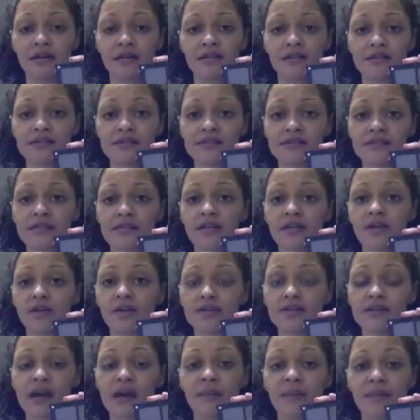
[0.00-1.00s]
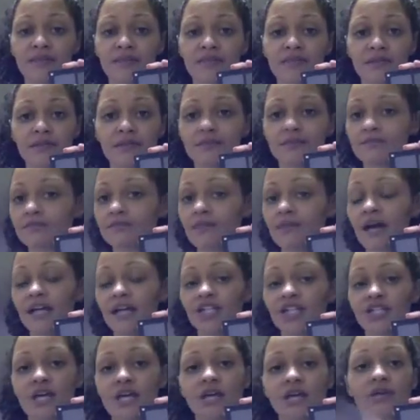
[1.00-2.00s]
sit it on top of the
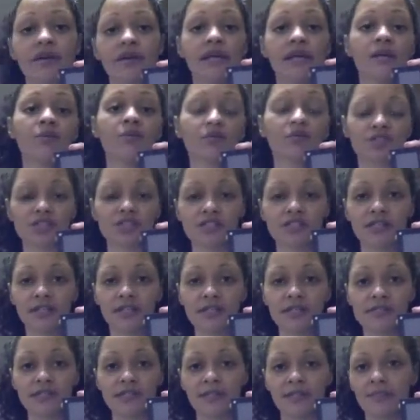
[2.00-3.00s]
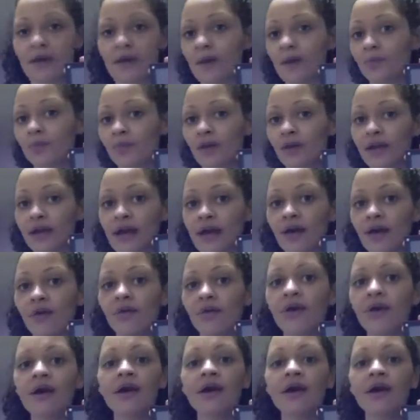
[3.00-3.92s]
eyeshadow and it will just easily pop right out.